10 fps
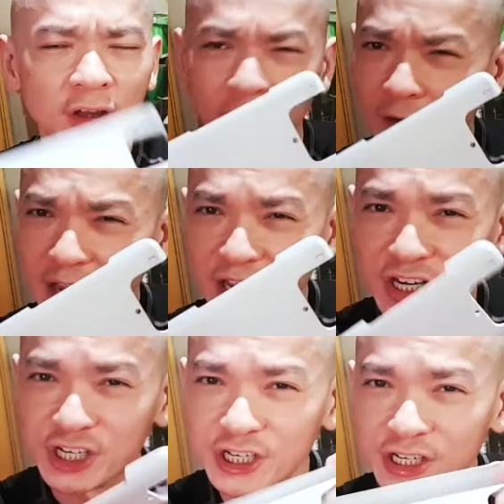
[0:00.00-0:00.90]

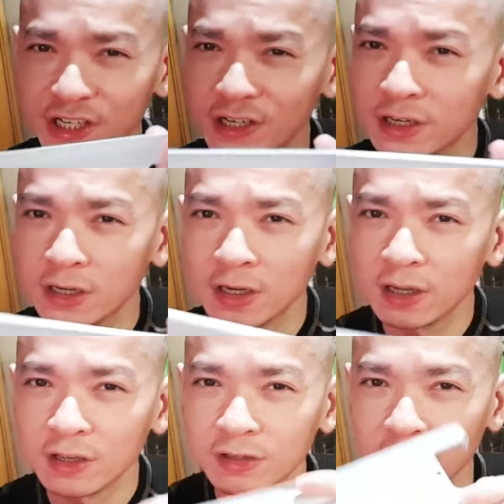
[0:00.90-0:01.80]
grayish
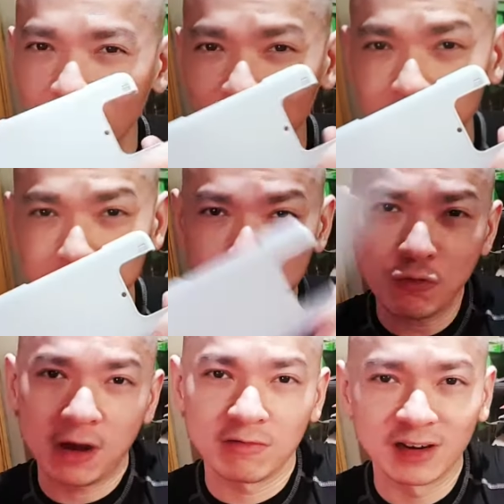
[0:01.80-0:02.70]
sort of,
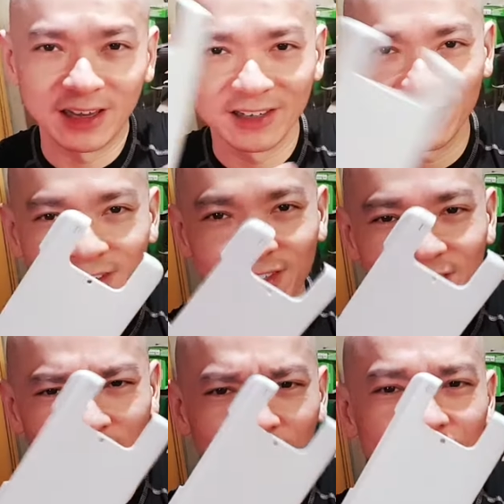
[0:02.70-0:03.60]
well, Glacier
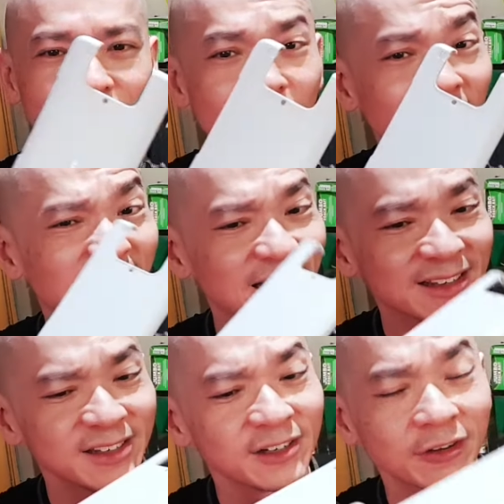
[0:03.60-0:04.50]
Silver or
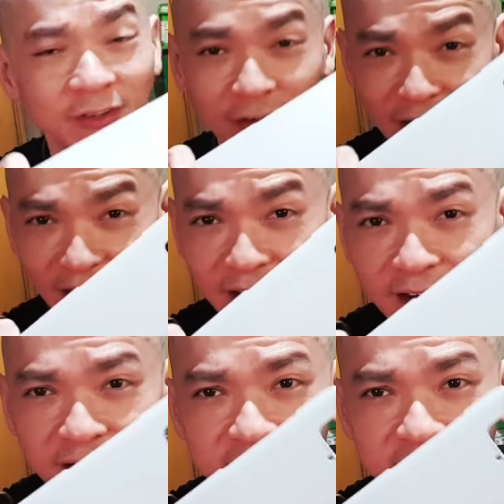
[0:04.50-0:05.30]
Glacier Gray in this